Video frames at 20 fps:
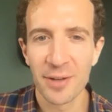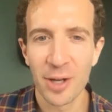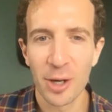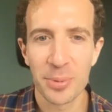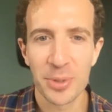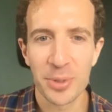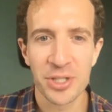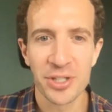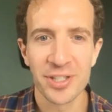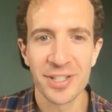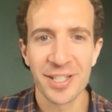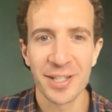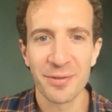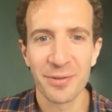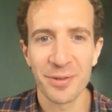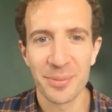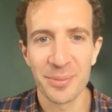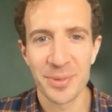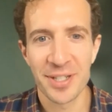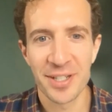opportunity
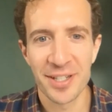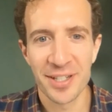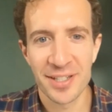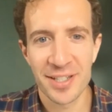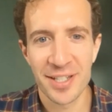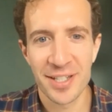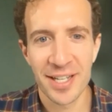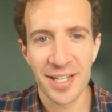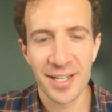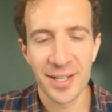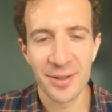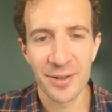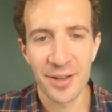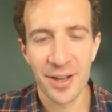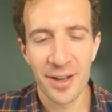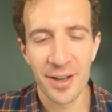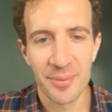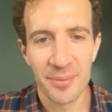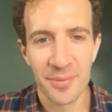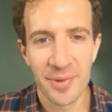for them to
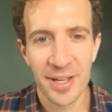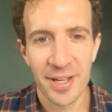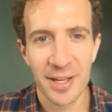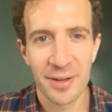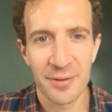hear,